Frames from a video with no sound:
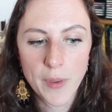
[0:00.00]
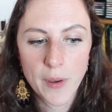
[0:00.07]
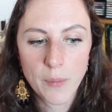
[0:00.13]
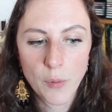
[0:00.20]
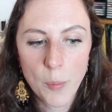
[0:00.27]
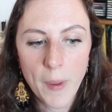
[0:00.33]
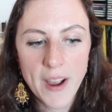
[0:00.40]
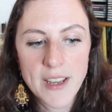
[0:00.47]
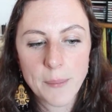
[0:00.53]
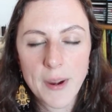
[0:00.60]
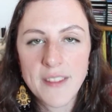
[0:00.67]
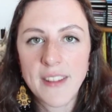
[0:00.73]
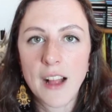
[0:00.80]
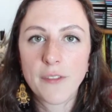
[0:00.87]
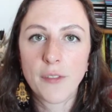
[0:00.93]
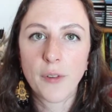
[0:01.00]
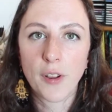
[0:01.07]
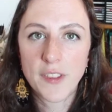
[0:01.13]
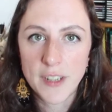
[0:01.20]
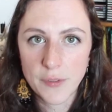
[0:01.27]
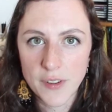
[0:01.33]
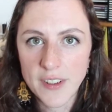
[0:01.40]
reminding myself of all
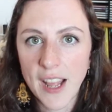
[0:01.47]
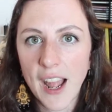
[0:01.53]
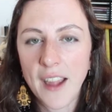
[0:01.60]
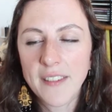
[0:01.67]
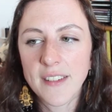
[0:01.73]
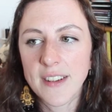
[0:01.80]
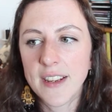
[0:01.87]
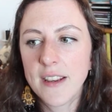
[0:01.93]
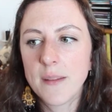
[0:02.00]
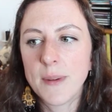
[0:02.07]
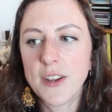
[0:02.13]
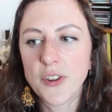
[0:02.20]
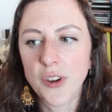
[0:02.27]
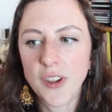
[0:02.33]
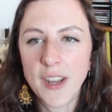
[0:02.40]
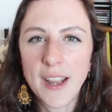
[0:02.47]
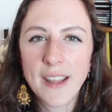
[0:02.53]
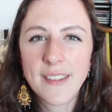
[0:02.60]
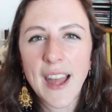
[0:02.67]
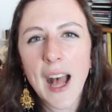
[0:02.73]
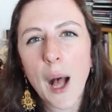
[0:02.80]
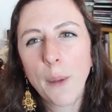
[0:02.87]
the different tasks that need to be done.
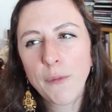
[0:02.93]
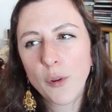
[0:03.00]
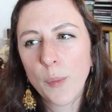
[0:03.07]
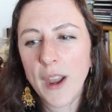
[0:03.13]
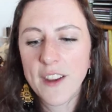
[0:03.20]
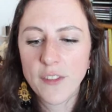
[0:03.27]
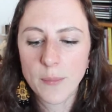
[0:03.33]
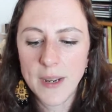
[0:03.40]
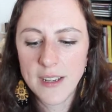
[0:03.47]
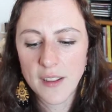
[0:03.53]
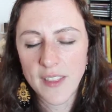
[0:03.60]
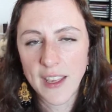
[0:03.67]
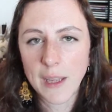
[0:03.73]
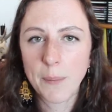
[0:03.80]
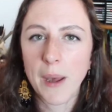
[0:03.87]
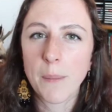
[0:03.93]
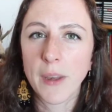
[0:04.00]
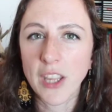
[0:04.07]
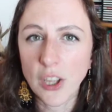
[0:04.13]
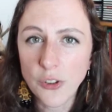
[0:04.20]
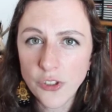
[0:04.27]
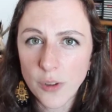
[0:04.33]
It's a helpful way for me to think about my
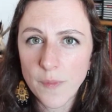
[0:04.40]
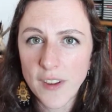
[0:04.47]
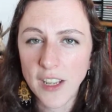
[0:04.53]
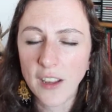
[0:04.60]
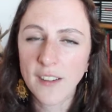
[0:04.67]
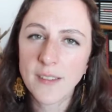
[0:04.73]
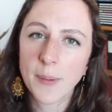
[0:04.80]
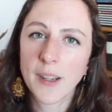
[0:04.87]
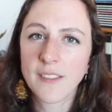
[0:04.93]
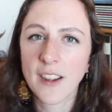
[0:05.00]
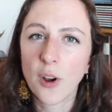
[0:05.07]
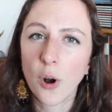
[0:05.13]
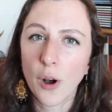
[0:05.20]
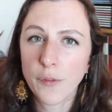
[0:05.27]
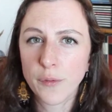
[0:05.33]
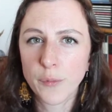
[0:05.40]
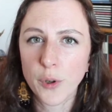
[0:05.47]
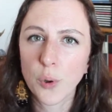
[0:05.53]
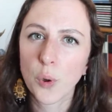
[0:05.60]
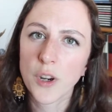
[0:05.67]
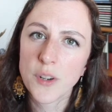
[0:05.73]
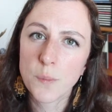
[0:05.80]
YouTube videos because I often
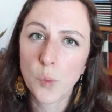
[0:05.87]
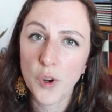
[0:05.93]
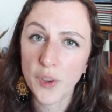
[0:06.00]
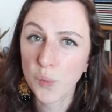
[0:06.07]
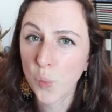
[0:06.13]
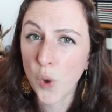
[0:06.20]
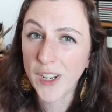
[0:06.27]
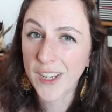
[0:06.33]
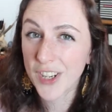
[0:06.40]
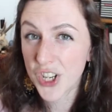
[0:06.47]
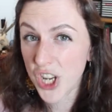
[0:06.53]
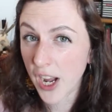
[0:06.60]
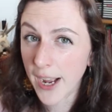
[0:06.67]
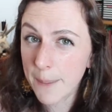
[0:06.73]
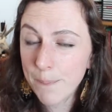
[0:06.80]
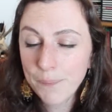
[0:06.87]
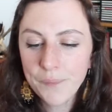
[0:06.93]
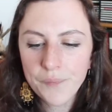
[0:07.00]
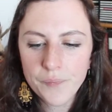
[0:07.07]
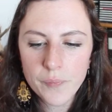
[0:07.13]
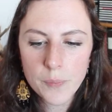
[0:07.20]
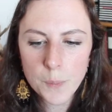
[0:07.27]
record more than one at a time.
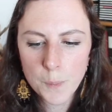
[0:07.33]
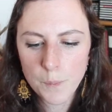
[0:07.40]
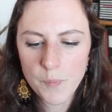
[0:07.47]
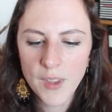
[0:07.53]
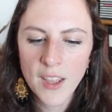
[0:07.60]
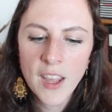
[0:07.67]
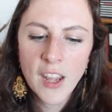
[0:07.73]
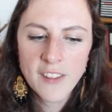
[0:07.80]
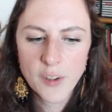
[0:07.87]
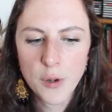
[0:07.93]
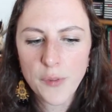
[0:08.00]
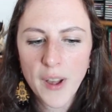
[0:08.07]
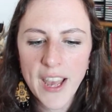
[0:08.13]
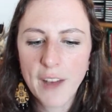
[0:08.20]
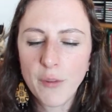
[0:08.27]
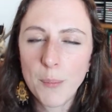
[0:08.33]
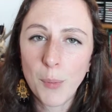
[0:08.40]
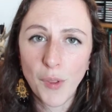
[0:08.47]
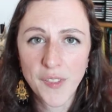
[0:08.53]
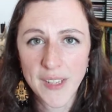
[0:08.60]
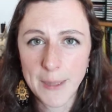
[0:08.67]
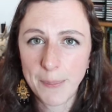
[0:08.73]
So if I have a
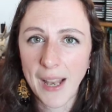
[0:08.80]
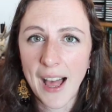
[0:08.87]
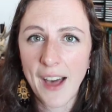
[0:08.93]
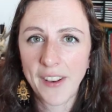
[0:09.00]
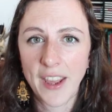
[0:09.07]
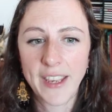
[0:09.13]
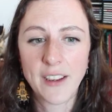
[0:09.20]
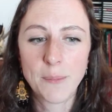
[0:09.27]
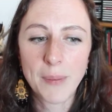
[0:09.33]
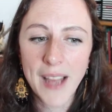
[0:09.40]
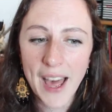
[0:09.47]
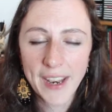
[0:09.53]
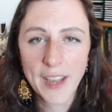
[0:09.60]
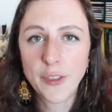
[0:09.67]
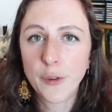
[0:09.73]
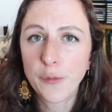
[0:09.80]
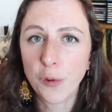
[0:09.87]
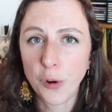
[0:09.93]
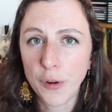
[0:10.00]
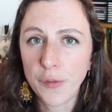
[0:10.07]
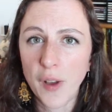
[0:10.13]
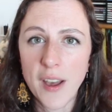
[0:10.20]
monthly plan, I can plan out the
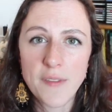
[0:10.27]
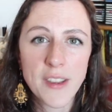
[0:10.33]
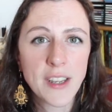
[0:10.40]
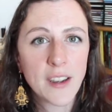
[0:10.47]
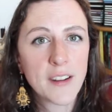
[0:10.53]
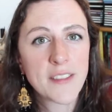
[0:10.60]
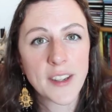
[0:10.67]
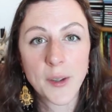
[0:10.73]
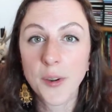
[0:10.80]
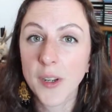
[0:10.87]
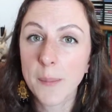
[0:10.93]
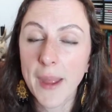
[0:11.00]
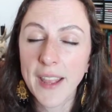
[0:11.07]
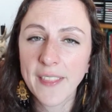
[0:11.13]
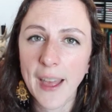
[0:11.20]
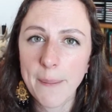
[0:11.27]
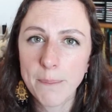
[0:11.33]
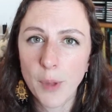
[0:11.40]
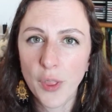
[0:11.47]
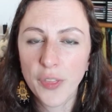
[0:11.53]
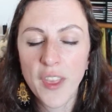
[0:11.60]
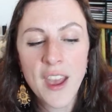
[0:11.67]
four or five videos that I'm going to make that
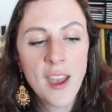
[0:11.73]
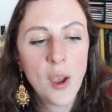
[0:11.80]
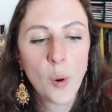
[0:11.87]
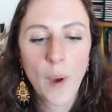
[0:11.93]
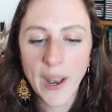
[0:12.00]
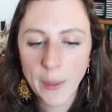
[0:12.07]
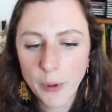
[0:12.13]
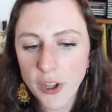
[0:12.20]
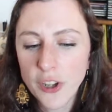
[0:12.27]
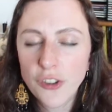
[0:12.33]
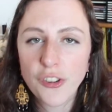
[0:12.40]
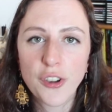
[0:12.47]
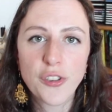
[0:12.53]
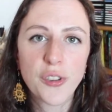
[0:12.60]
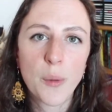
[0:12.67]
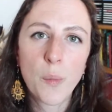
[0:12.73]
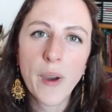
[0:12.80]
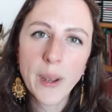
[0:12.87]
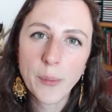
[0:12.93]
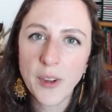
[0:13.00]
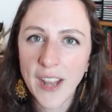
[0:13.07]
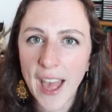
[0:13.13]
month, when I'm going to shoot them, when
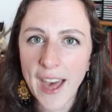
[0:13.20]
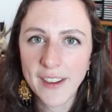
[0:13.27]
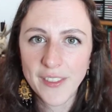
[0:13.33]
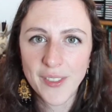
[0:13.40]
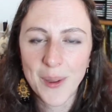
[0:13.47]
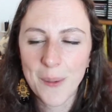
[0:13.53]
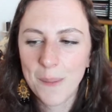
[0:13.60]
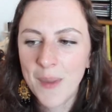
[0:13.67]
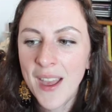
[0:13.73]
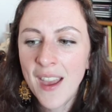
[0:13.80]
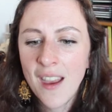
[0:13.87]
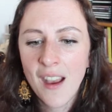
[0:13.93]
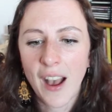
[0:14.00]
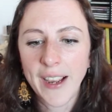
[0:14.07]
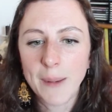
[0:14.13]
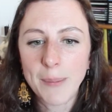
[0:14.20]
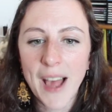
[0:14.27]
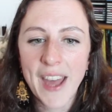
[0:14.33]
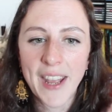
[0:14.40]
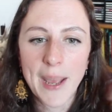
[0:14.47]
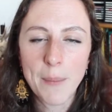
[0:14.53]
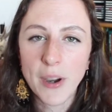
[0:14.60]
I'm going to edit them. I can
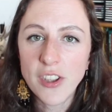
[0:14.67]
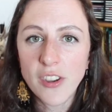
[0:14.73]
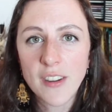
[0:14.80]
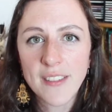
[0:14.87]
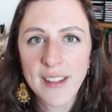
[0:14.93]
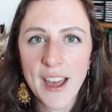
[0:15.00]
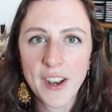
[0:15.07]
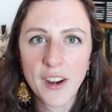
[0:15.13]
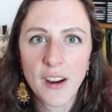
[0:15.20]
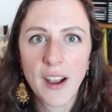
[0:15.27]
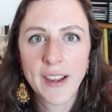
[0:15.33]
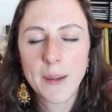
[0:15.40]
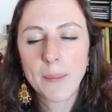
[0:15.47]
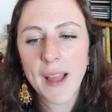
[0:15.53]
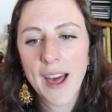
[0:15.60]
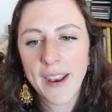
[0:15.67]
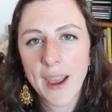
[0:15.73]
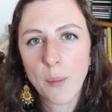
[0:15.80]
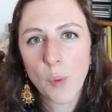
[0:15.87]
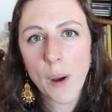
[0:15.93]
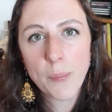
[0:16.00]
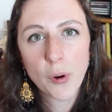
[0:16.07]
plan out my newsletter. I can plan
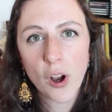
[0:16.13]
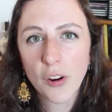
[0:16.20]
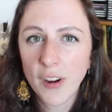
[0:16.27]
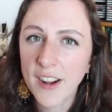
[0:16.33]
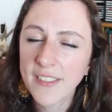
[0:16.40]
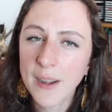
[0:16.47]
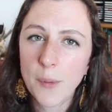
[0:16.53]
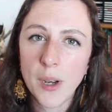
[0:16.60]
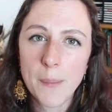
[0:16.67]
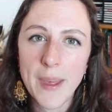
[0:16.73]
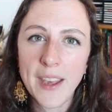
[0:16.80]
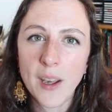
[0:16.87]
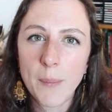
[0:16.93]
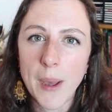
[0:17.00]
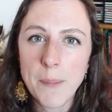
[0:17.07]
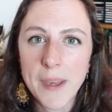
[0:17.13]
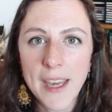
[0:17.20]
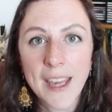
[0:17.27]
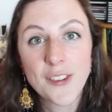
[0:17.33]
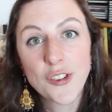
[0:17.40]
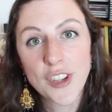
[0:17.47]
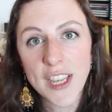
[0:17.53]
out what progress I want to make on my
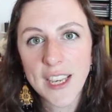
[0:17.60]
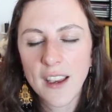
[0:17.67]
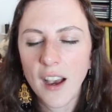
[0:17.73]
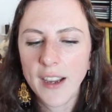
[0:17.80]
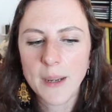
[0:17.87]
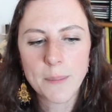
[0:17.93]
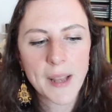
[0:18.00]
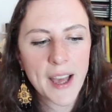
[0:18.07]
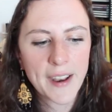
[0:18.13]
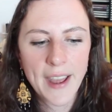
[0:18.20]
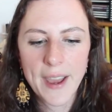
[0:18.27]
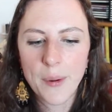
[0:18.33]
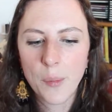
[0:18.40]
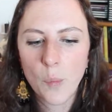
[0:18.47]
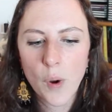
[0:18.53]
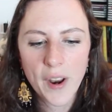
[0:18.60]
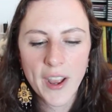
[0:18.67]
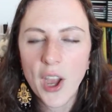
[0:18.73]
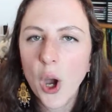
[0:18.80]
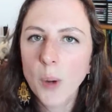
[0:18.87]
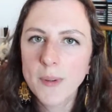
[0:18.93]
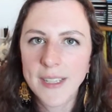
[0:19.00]
PhD. I can plan out what I hope